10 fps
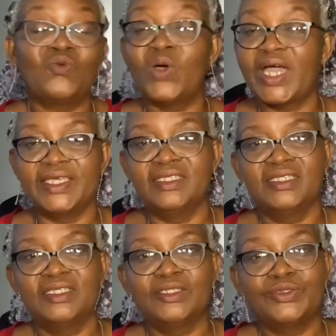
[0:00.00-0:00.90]
Why
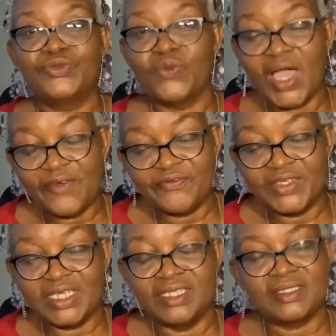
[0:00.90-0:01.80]
do
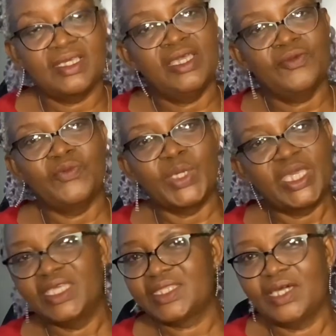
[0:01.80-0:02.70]
Africans
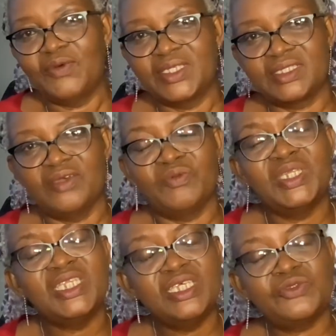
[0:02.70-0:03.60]
hate ourselves?
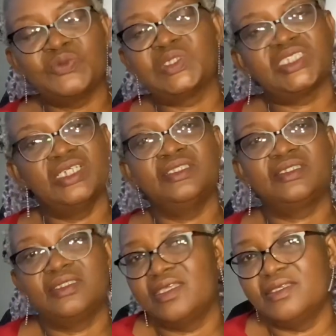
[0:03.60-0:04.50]
We need to
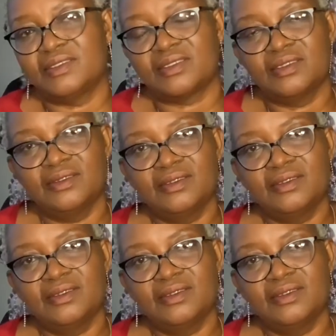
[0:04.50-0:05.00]
change this.